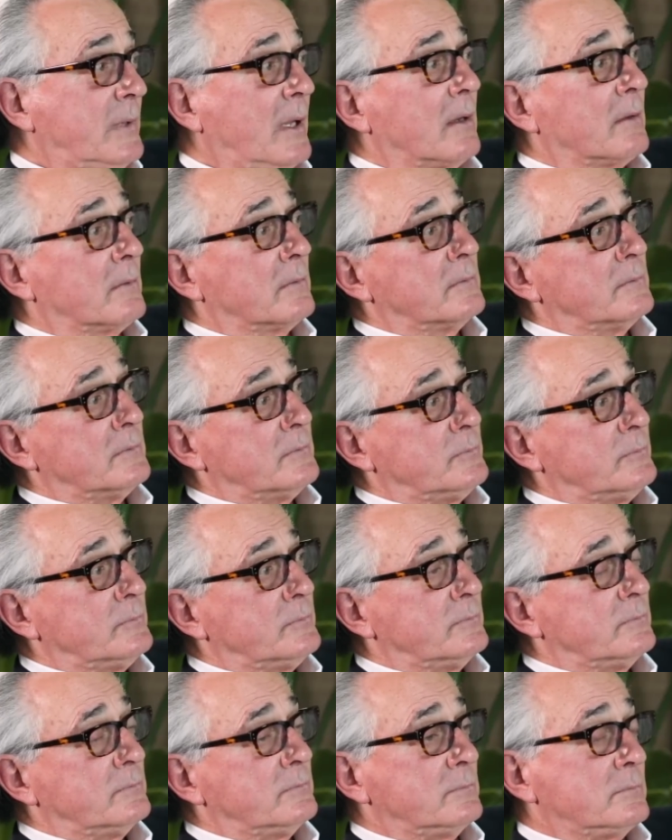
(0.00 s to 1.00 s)
Yeah.
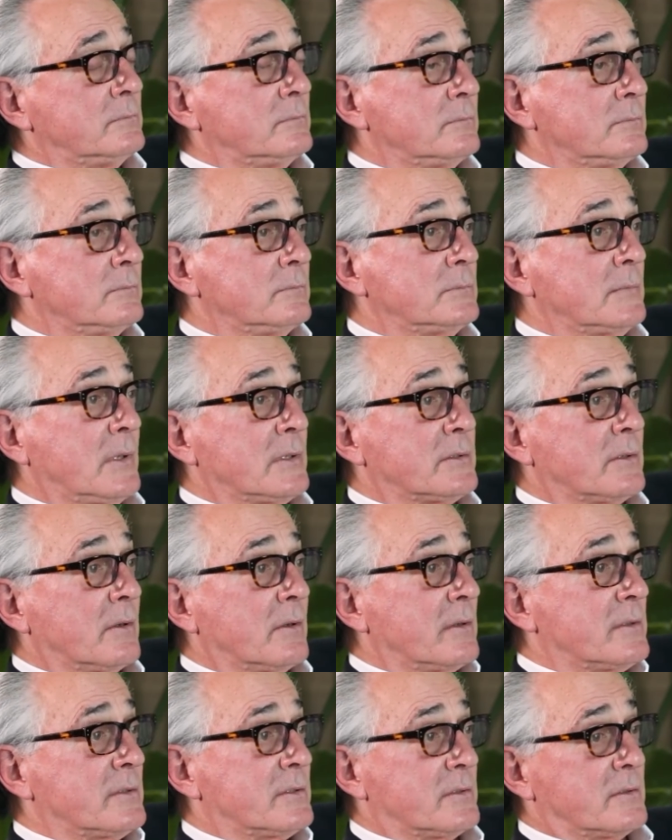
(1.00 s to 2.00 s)

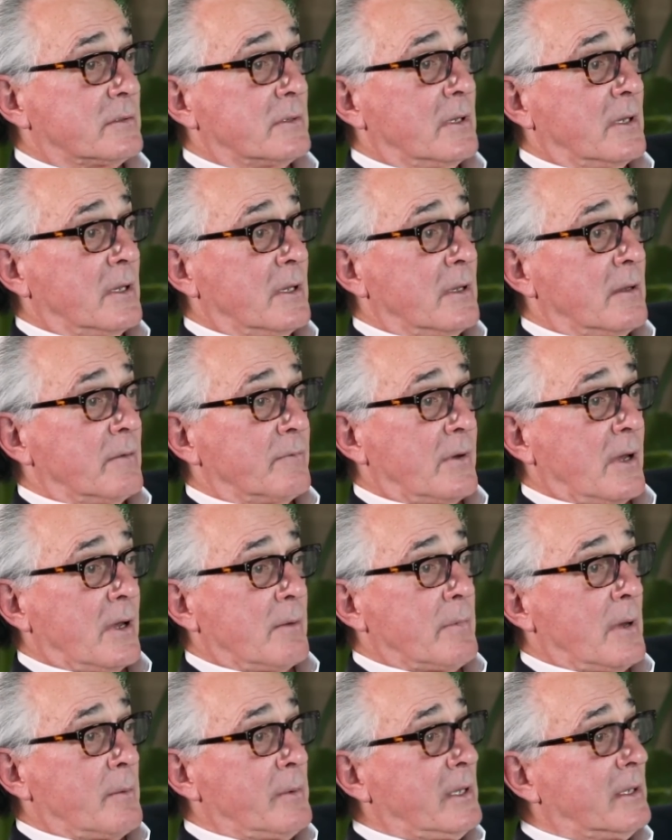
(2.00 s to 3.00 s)
So it's
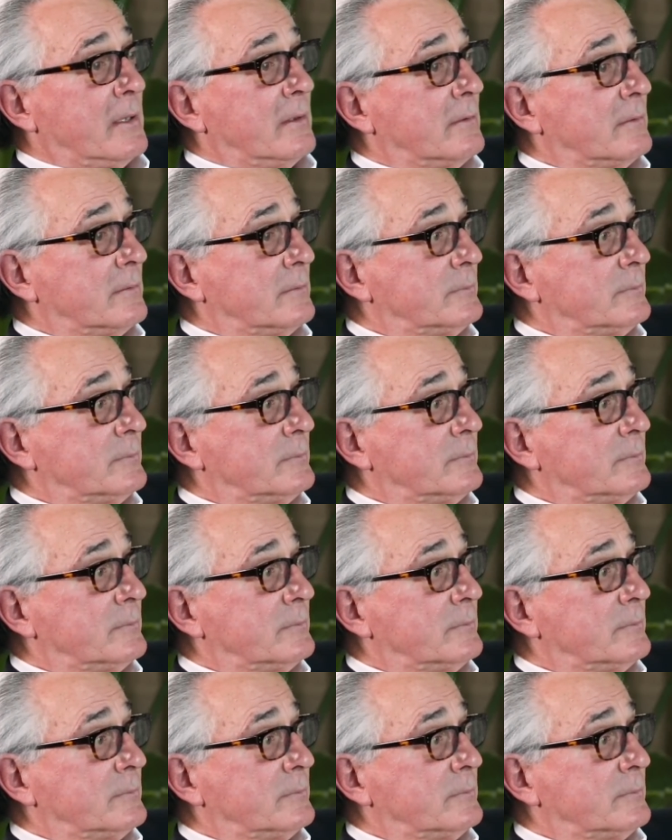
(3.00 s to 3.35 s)
fine by me.